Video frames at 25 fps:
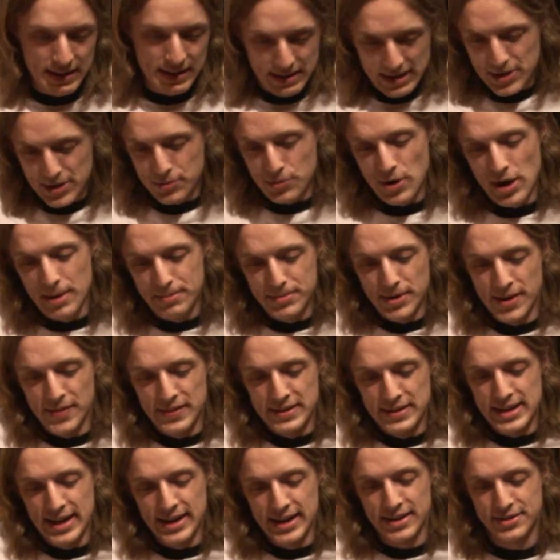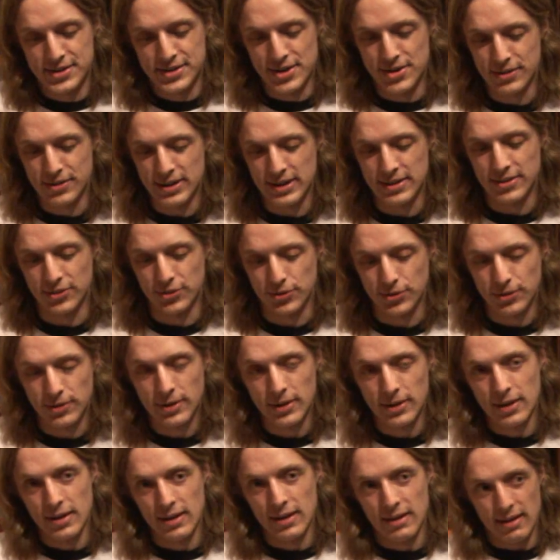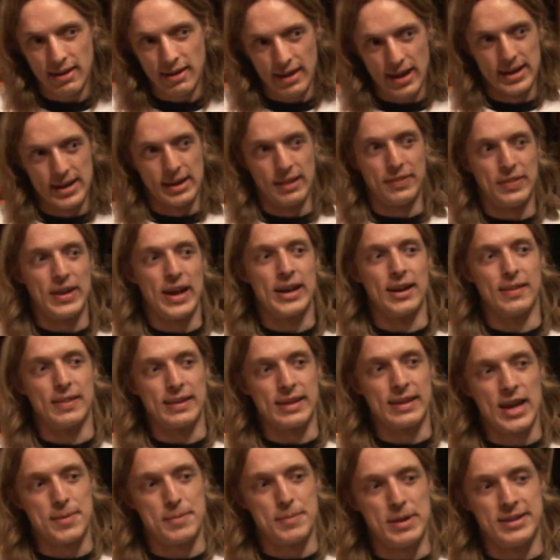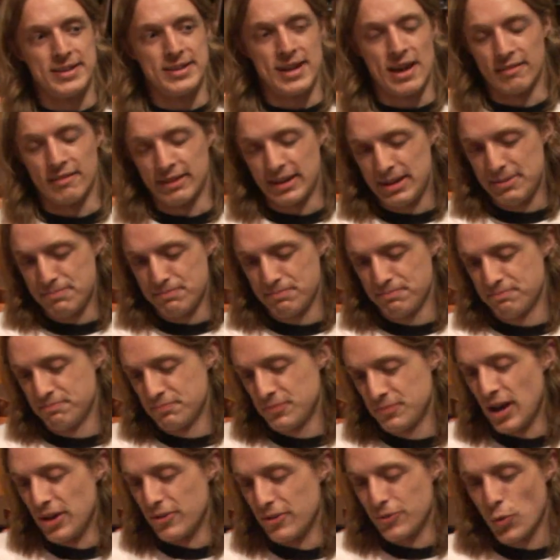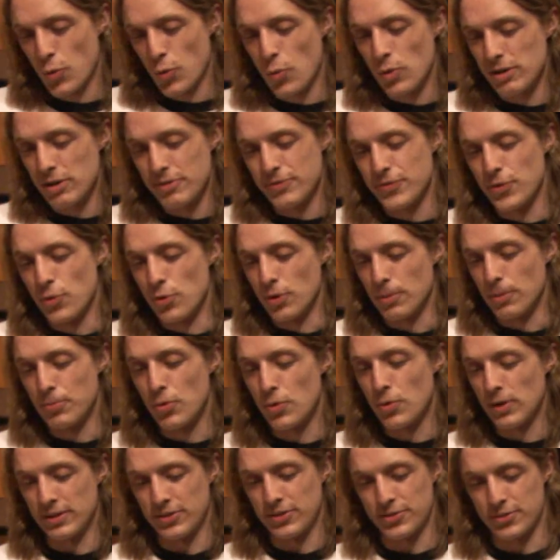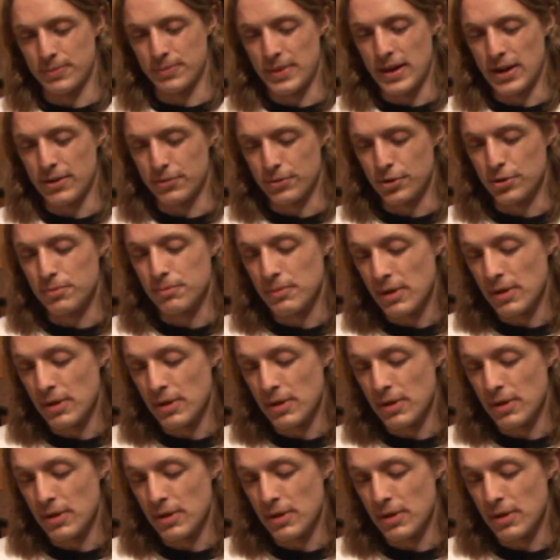He robbed all the data tokens, and at the end of the game, he got 24 points from that room.